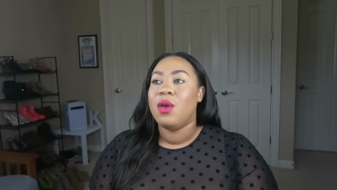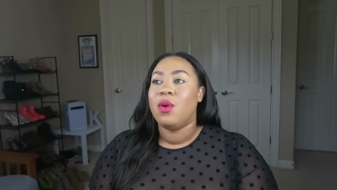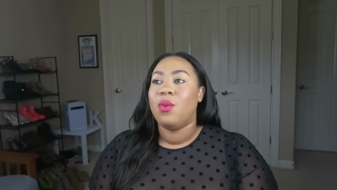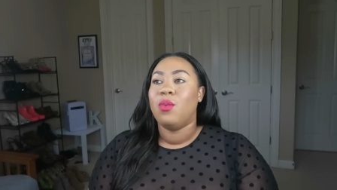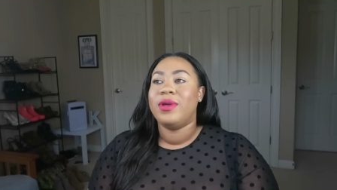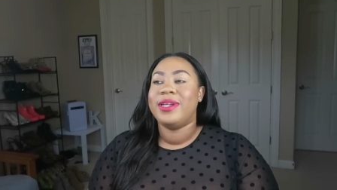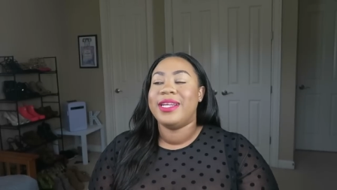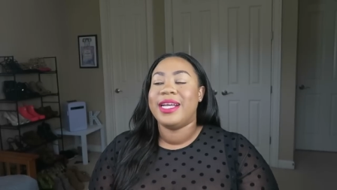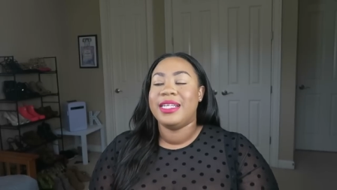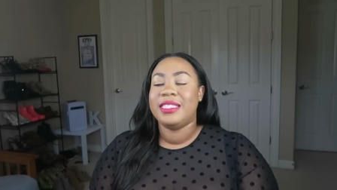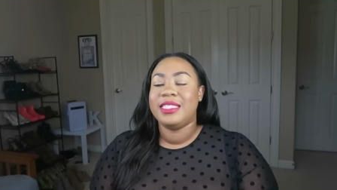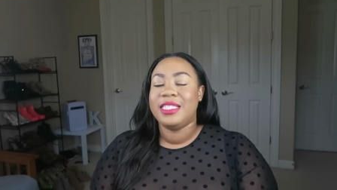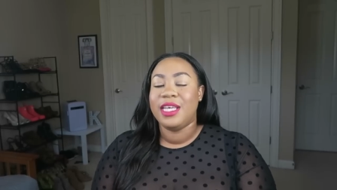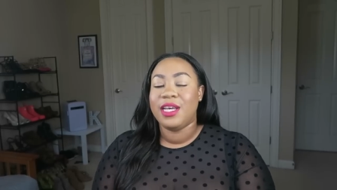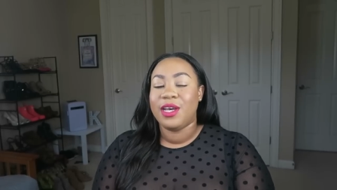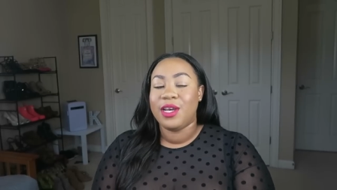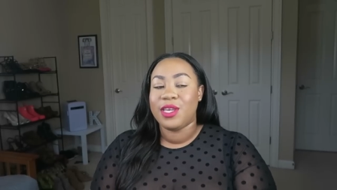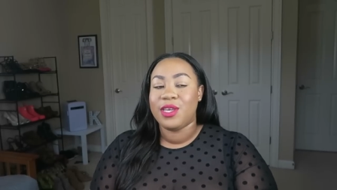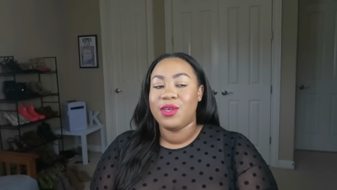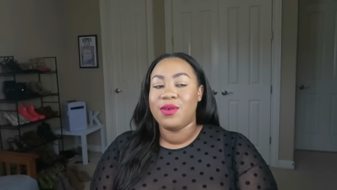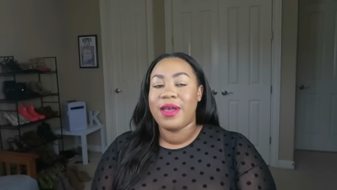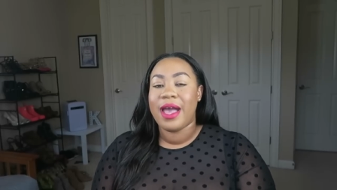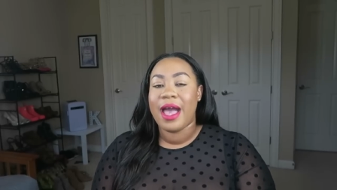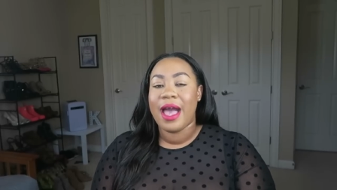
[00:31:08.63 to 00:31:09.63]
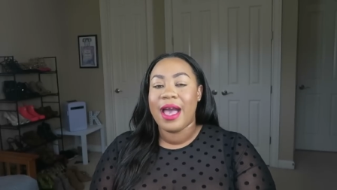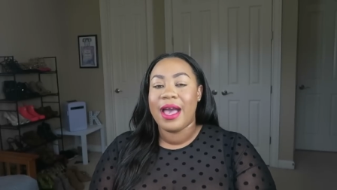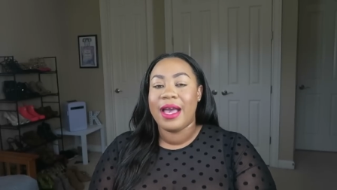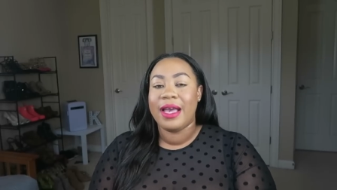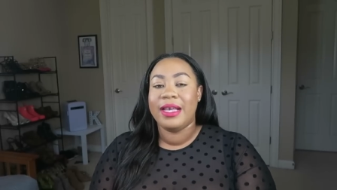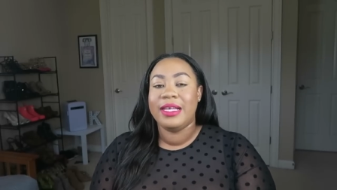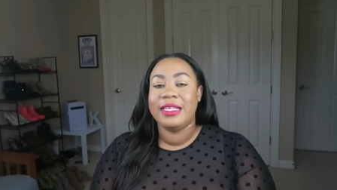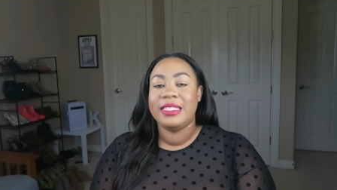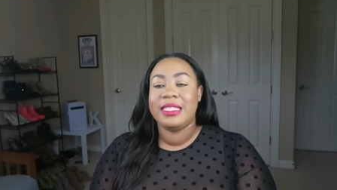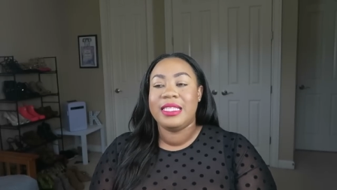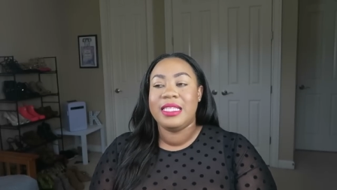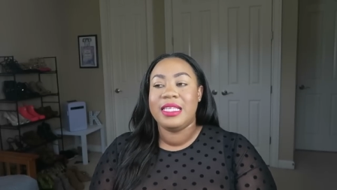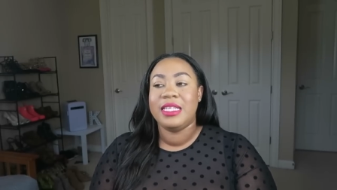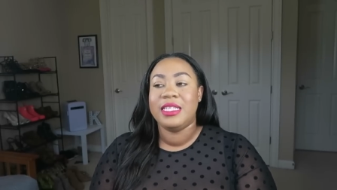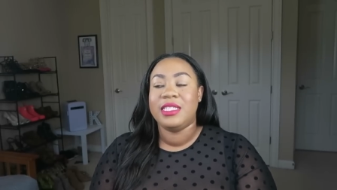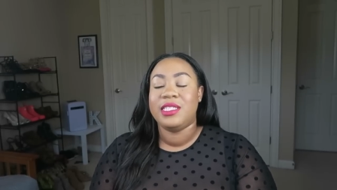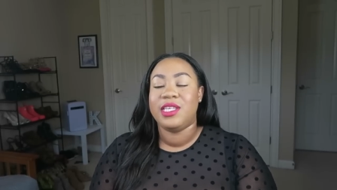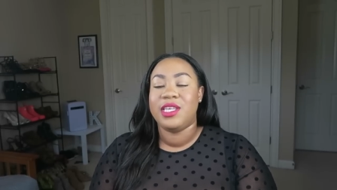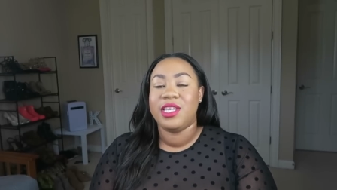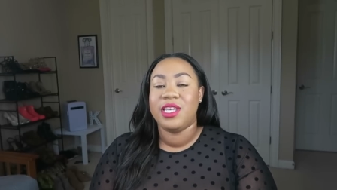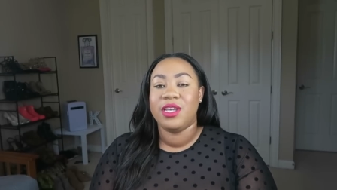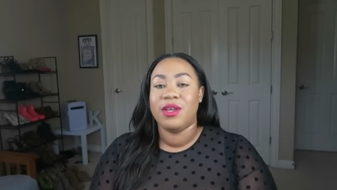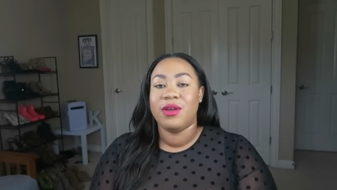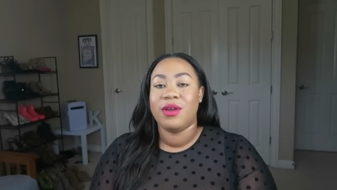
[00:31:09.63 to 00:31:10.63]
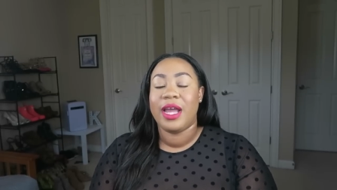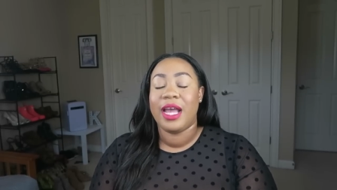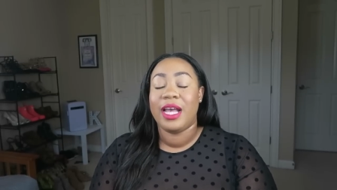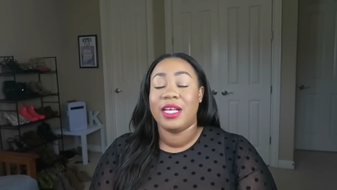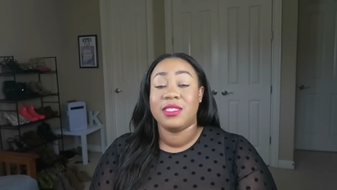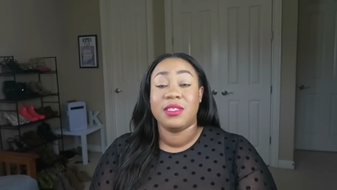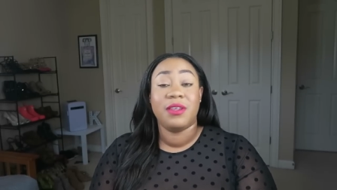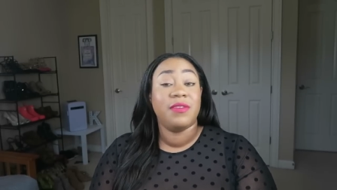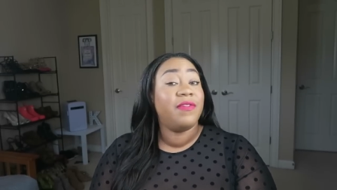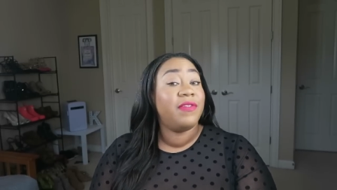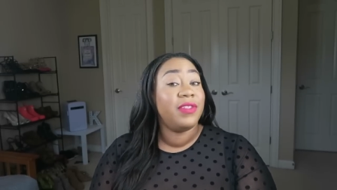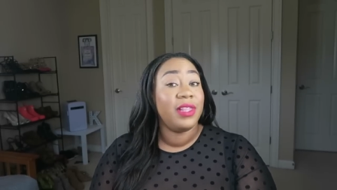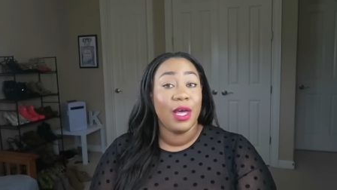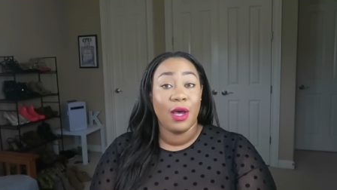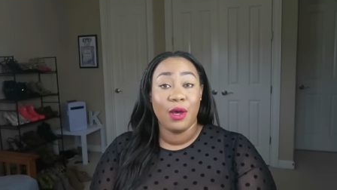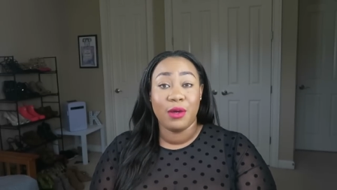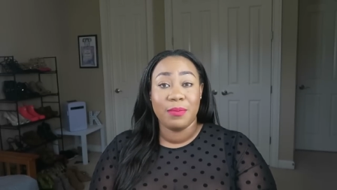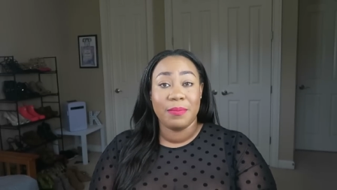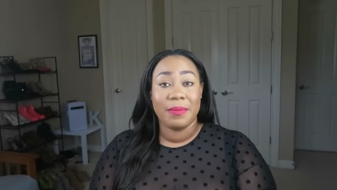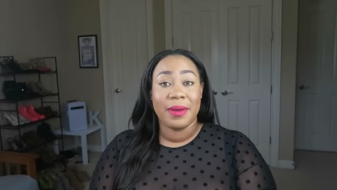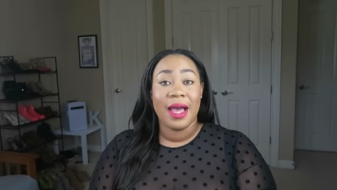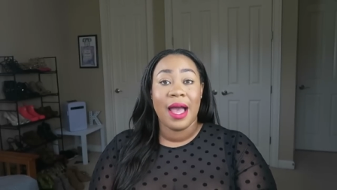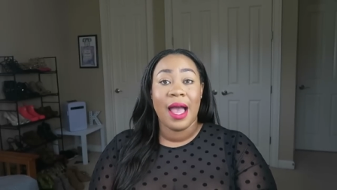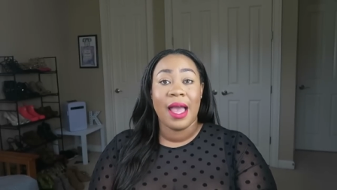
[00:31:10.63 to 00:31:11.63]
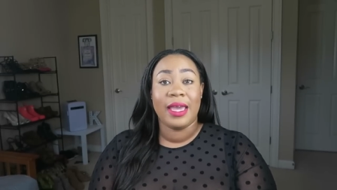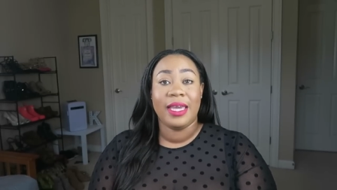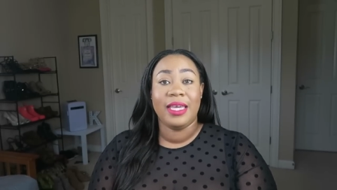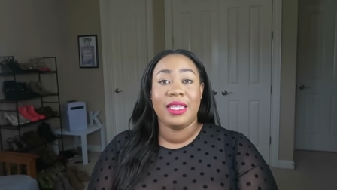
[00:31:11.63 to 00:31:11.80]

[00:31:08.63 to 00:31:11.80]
When I tell you guys, this year has flown by.